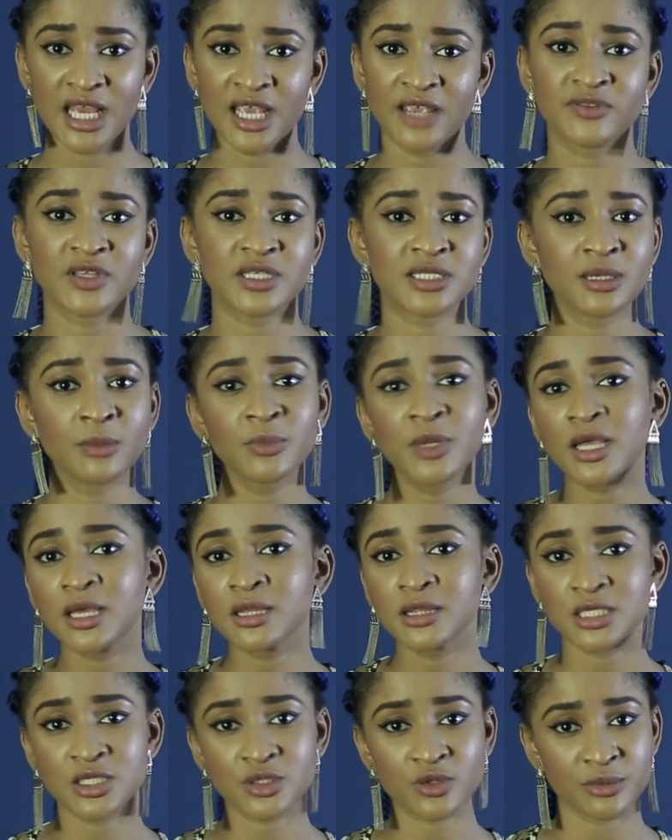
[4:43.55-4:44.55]
If there's something
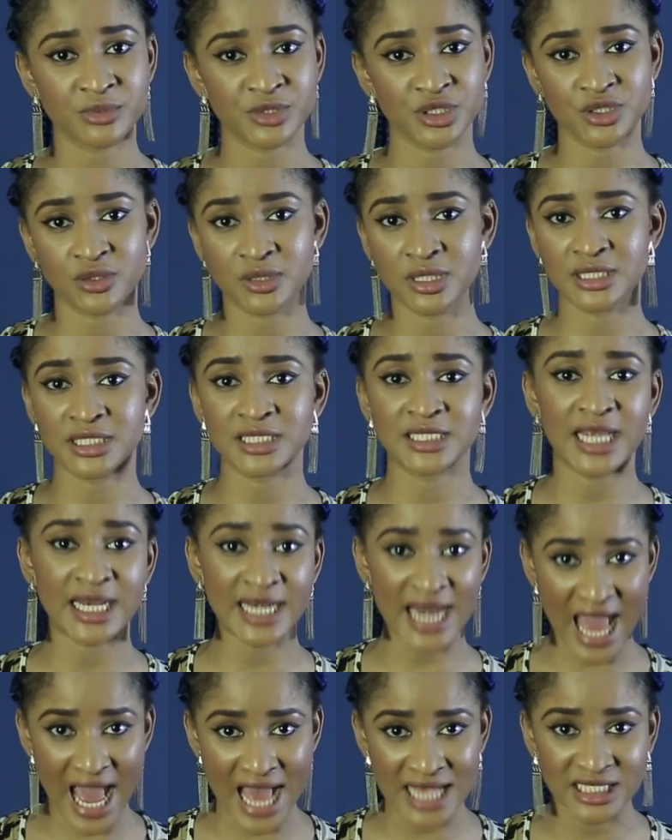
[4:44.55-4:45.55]
in the script you don't
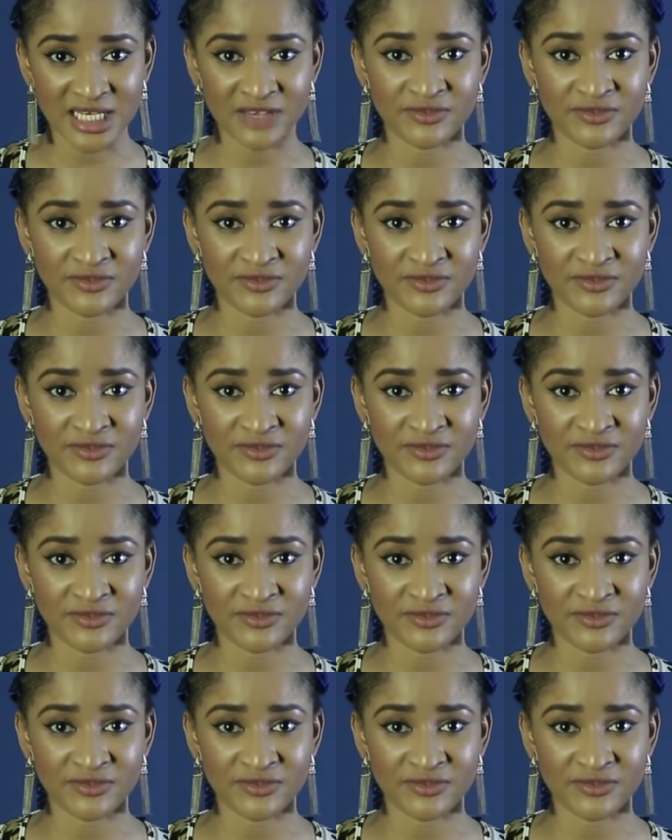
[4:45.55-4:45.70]
understand, ask.